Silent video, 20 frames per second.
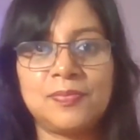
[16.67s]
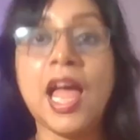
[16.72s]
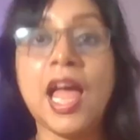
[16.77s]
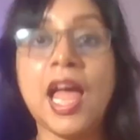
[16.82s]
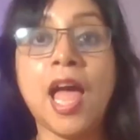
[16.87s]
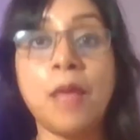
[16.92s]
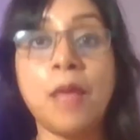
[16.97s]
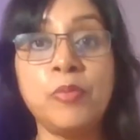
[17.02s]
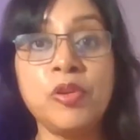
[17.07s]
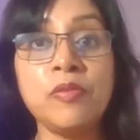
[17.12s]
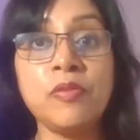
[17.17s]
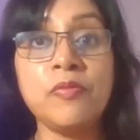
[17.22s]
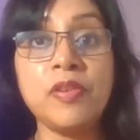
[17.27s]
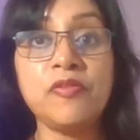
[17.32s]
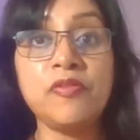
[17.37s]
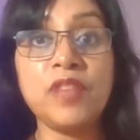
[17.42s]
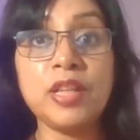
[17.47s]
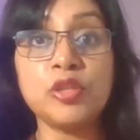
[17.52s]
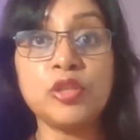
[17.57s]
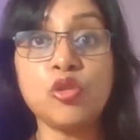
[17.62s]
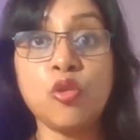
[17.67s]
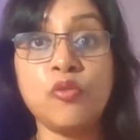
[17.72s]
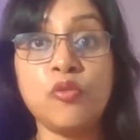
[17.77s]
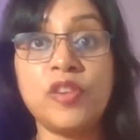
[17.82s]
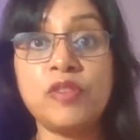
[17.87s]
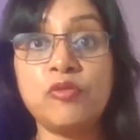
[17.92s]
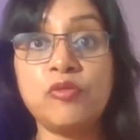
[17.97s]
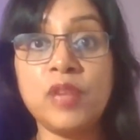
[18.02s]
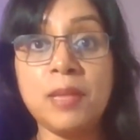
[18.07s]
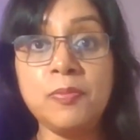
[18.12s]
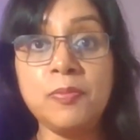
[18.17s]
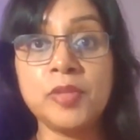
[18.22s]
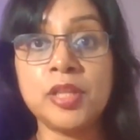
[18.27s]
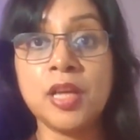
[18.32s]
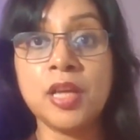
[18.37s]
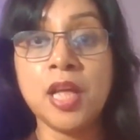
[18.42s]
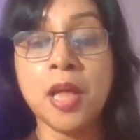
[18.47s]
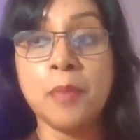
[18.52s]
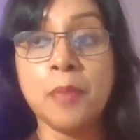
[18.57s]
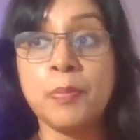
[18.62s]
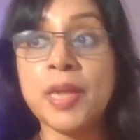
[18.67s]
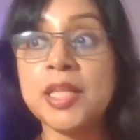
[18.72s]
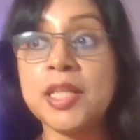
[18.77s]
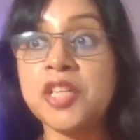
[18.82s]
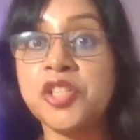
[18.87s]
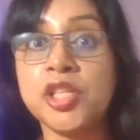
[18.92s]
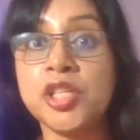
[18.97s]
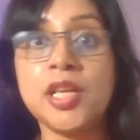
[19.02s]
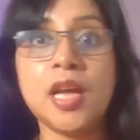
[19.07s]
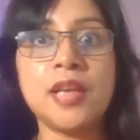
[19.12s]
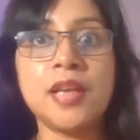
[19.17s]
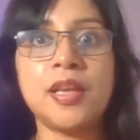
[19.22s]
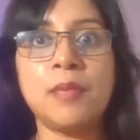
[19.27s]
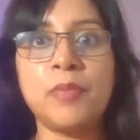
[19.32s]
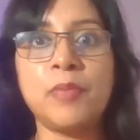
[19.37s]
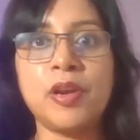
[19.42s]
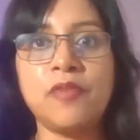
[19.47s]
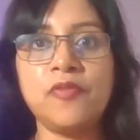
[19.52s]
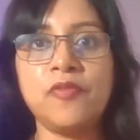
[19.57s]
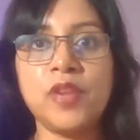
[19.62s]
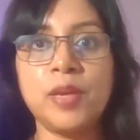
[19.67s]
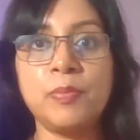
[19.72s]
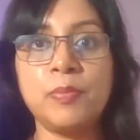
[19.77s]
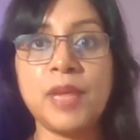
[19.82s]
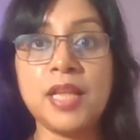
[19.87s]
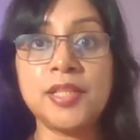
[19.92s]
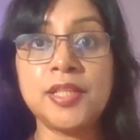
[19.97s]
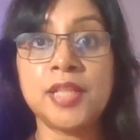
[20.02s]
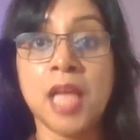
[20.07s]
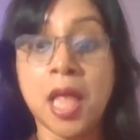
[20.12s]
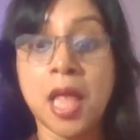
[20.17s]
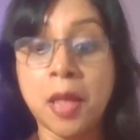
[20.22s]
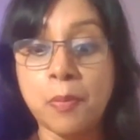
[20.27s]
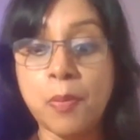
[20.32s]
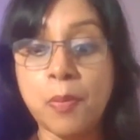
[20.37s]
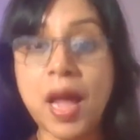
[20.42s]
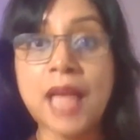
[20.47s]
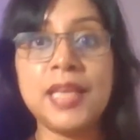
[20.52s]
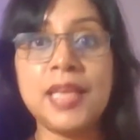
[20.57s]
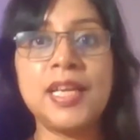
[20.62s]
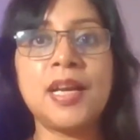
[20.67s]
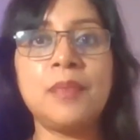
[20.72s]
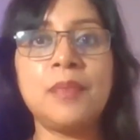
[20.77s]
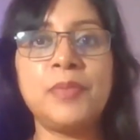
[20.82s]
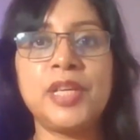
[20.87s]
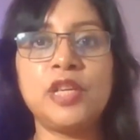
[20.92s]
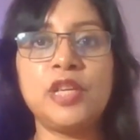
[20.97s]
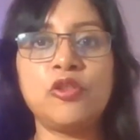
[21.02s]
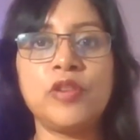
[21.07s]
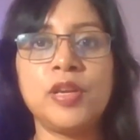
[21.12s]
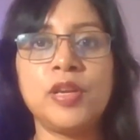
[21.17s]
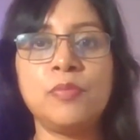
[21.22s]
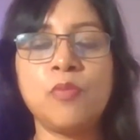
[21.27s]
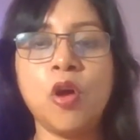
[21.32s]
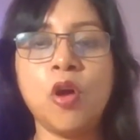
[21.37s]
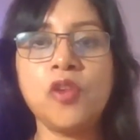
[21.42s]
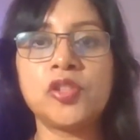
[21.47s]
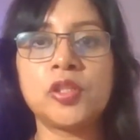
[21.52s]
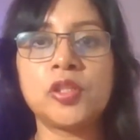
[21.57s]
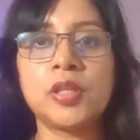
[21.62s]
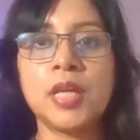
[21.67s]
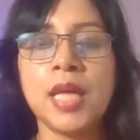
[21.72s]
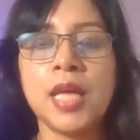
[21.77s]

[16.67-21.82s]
Have you ever felt overwhelmed by the sheer number of emails piling up in your inbox?